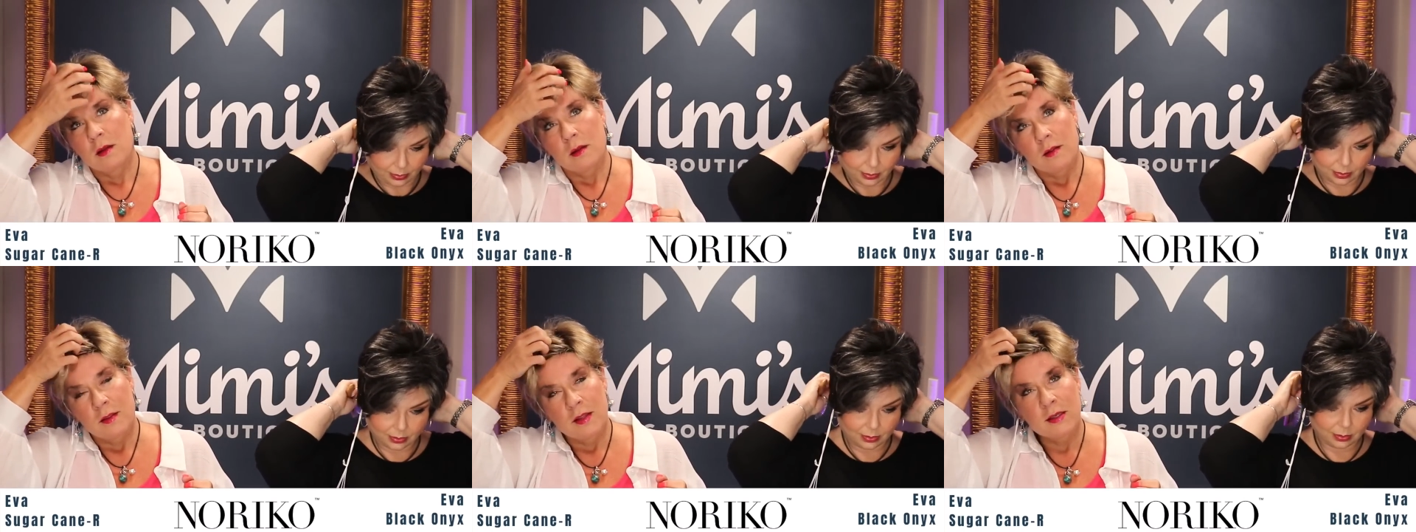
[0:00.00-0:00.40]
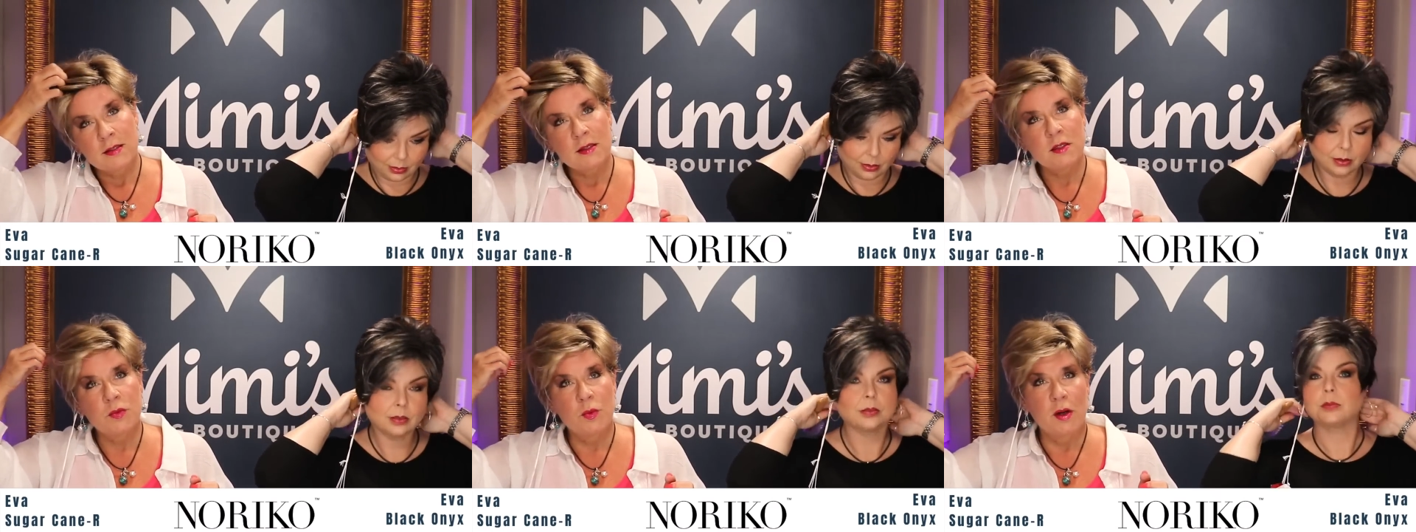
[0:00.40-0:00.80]
Speaker 1: This
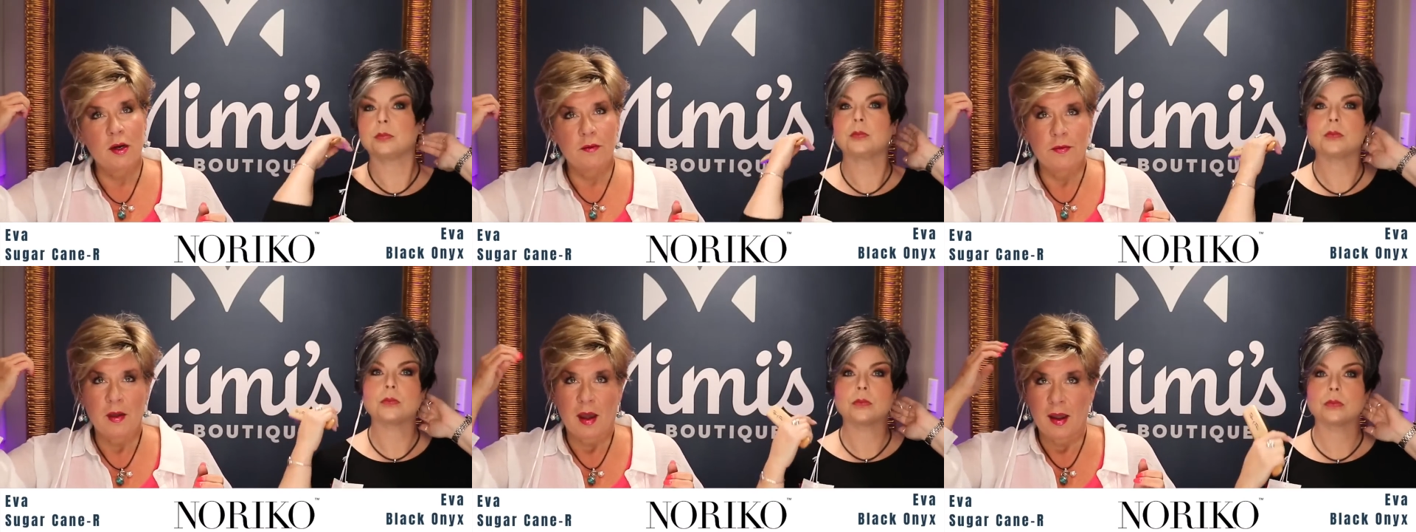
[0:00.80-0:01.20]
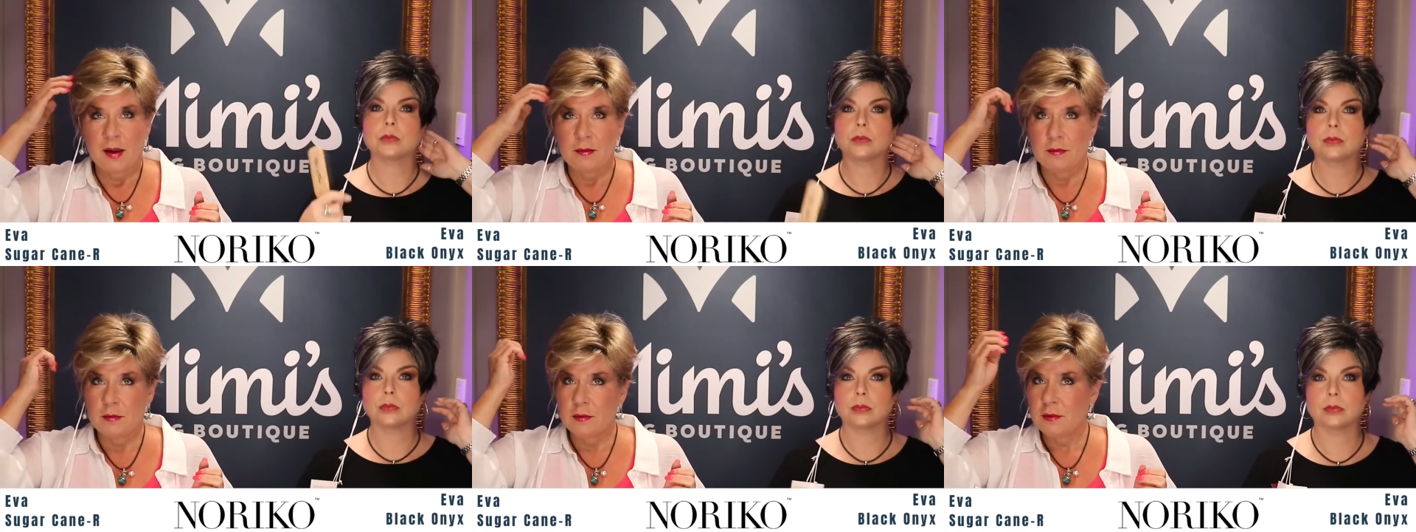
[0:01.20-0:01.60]
is one of the,
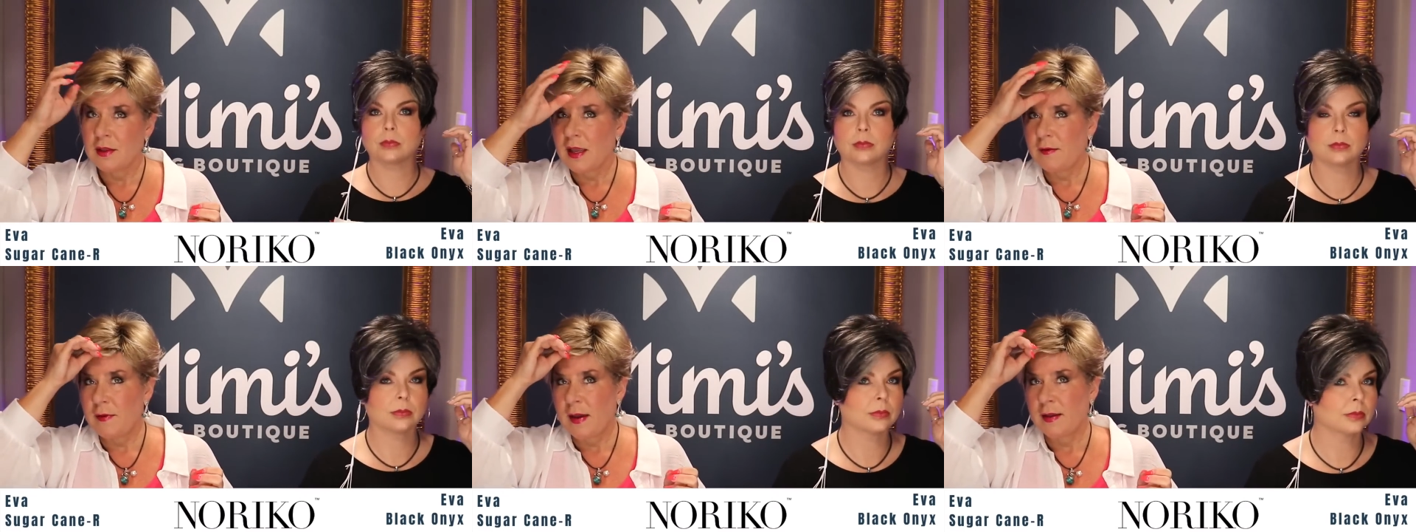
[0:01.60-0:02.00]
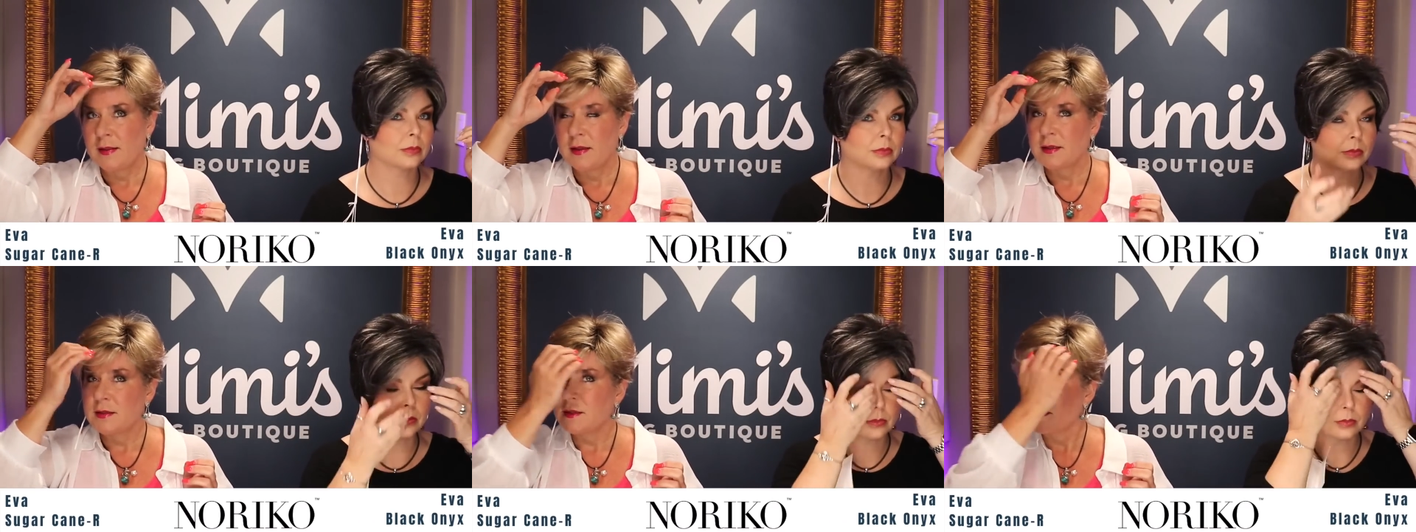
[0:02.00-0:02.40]
I they've had
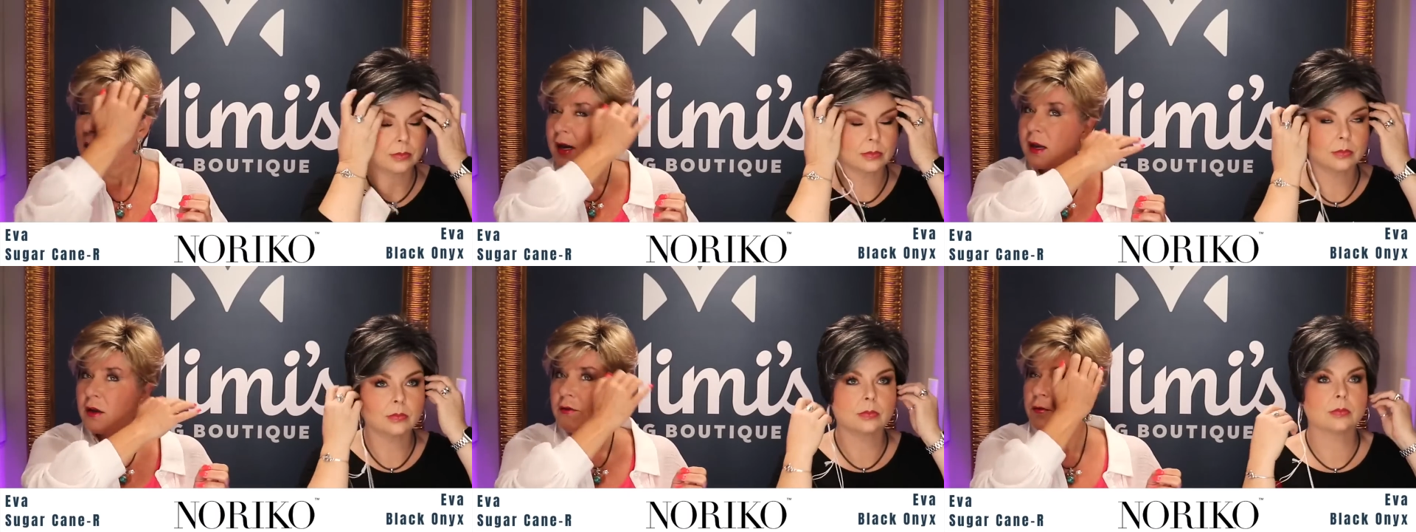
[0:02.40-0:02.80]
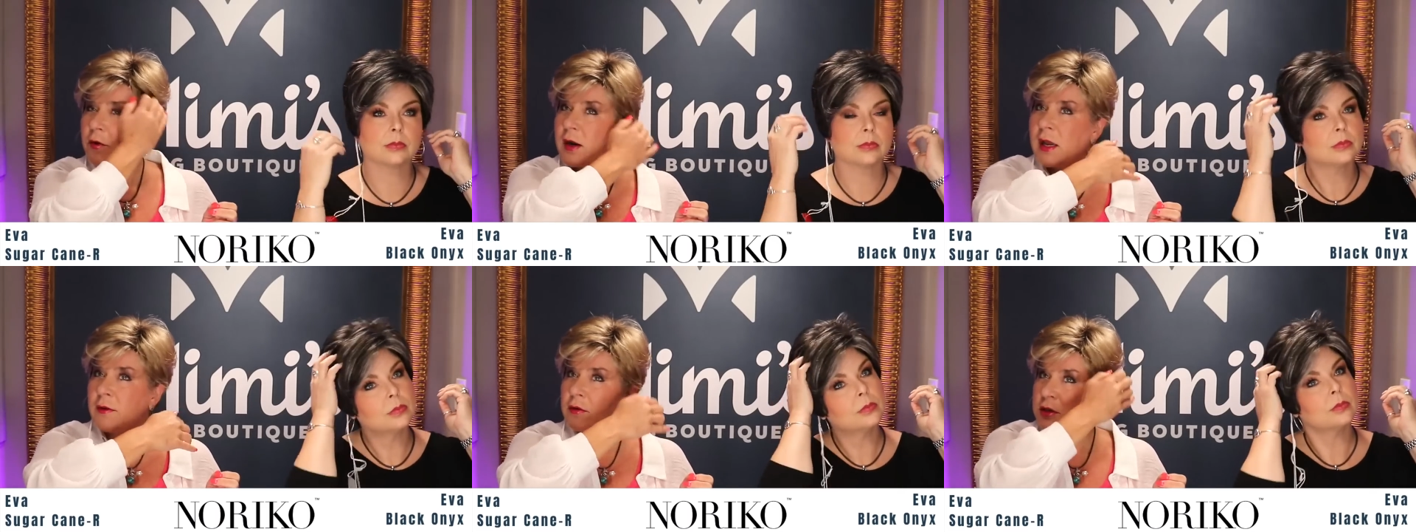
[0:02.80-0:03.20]
this style
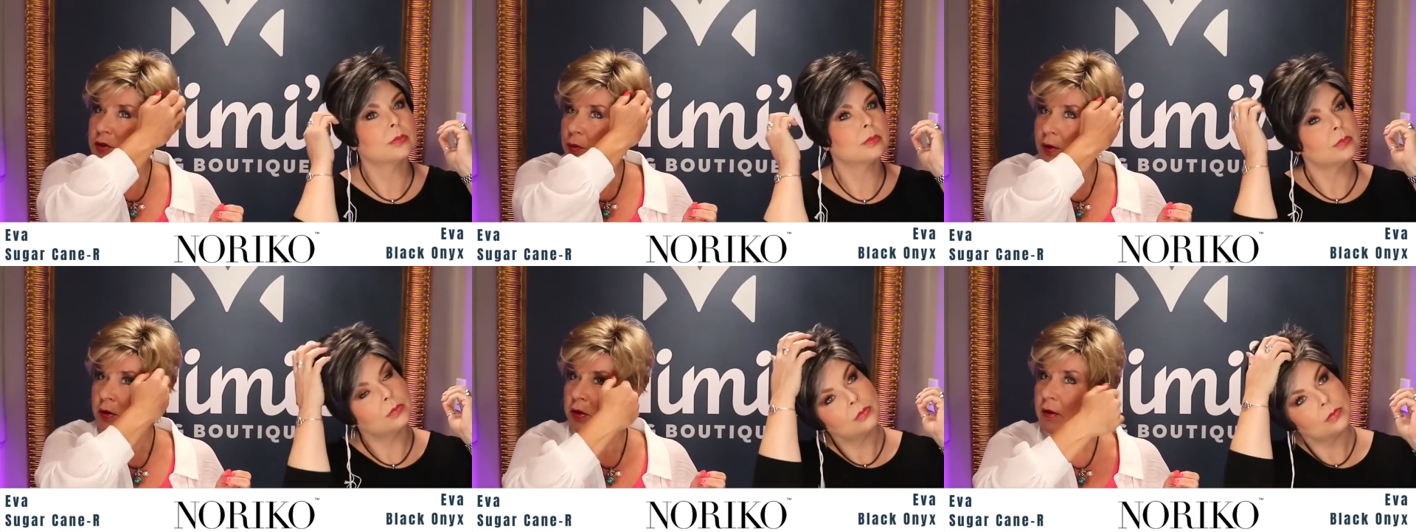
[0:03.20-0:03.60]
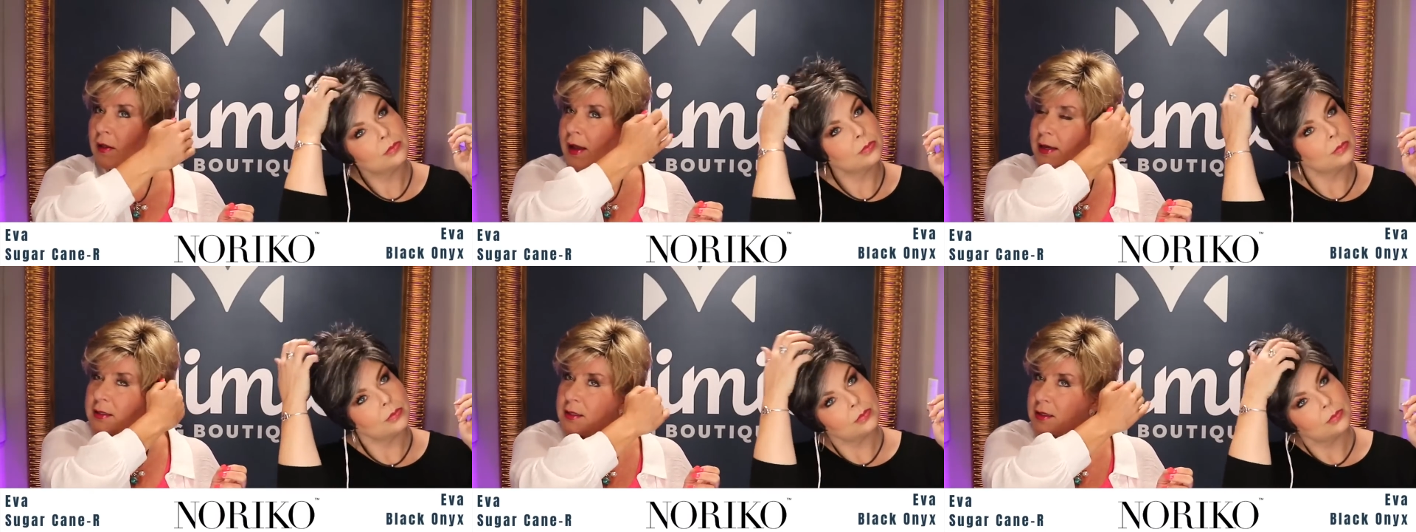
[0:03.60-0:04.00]
forever. It's one of their
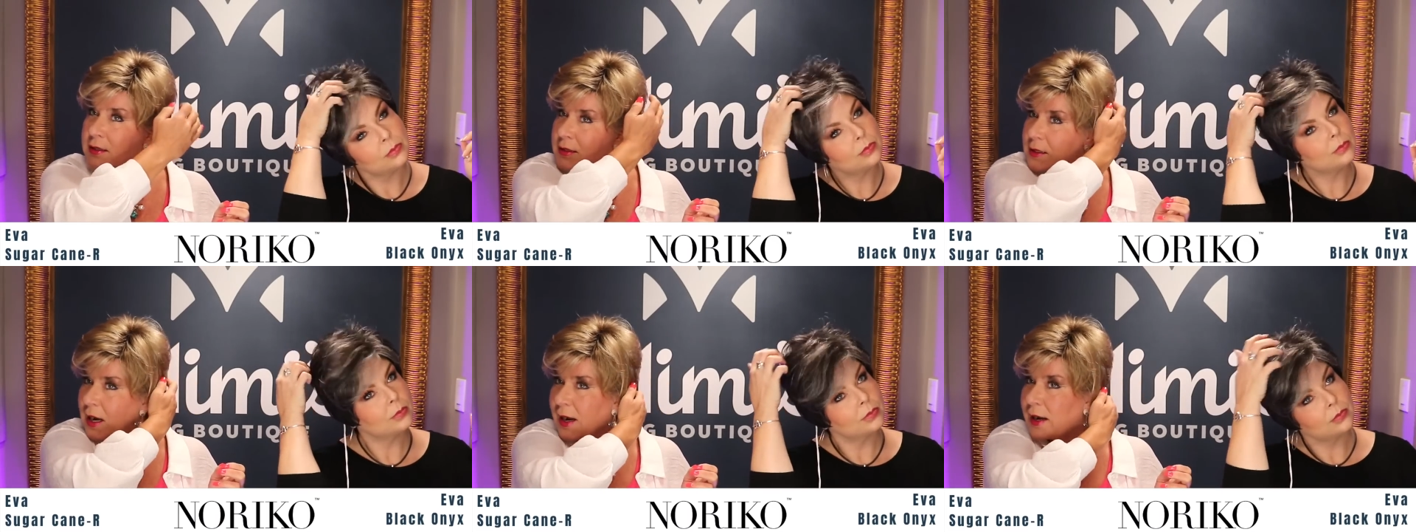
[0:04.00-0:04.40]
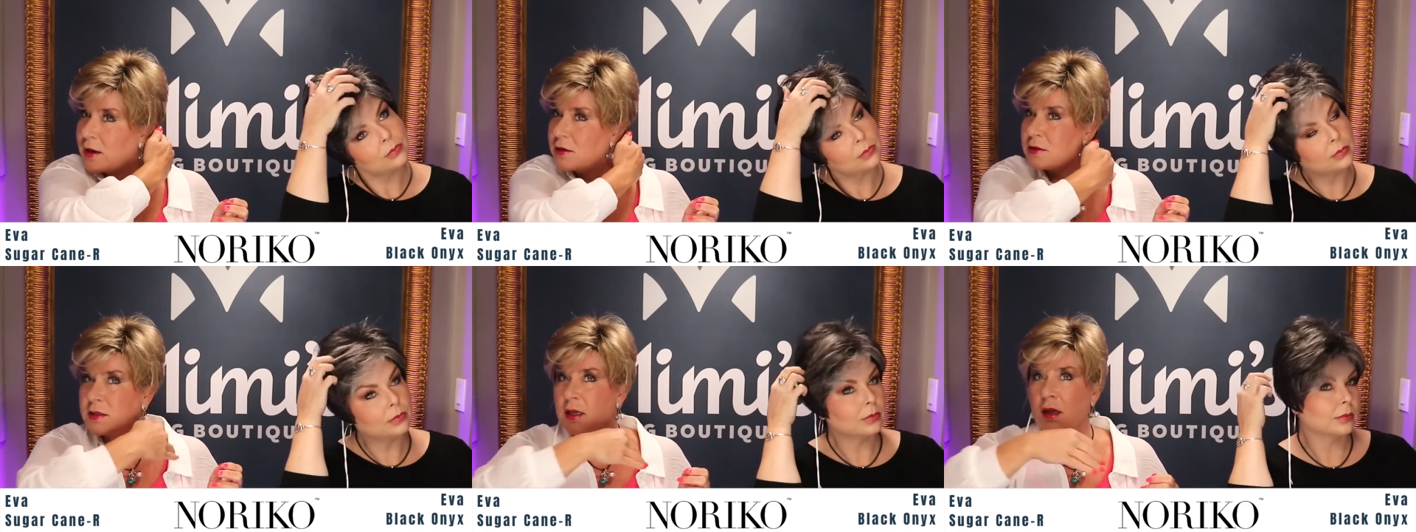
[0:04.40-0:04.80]
classic
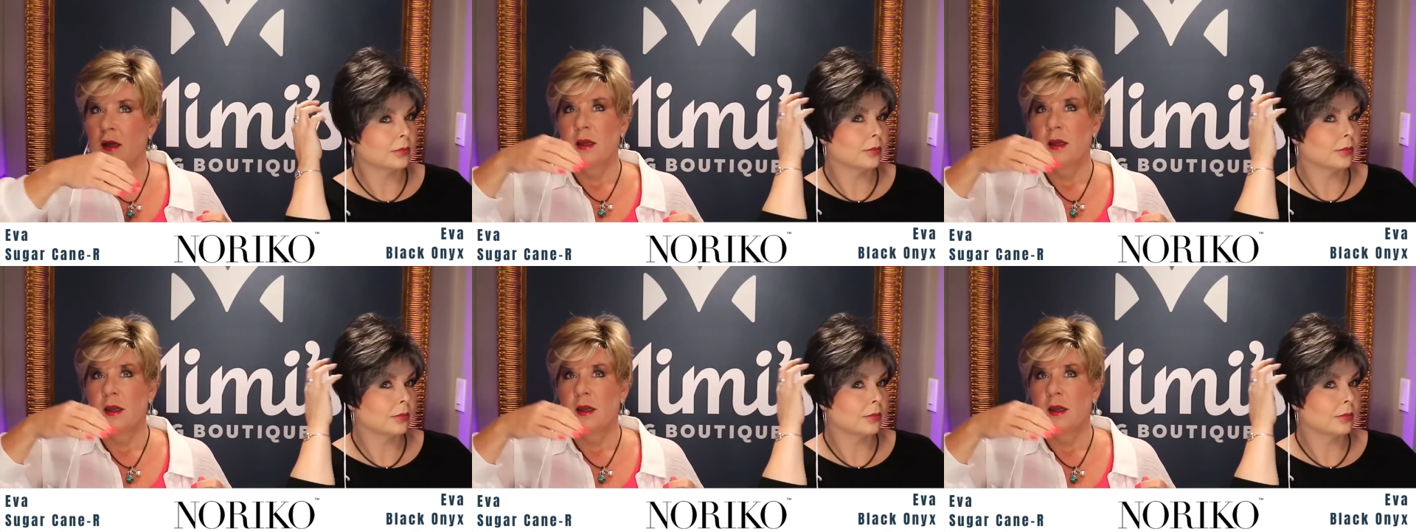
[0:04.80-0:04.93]
styles.